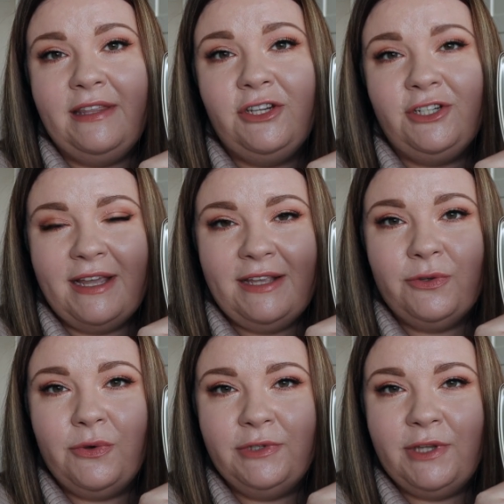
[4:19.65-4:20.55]
this shade's
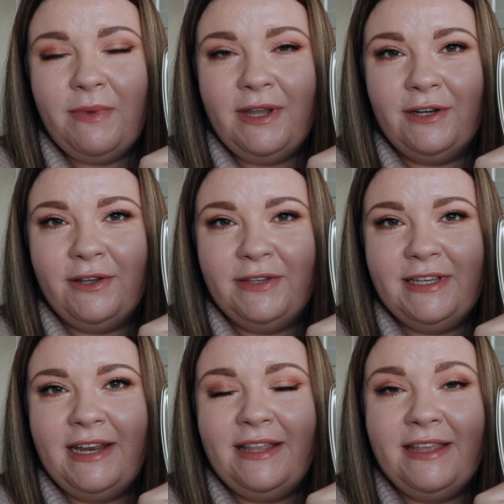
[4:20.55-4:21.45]
also
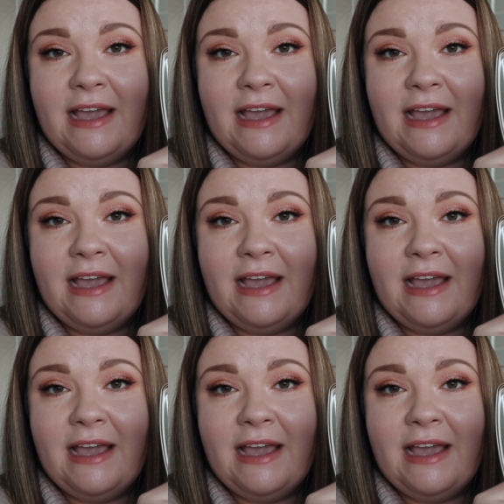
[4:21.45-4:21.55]
included in the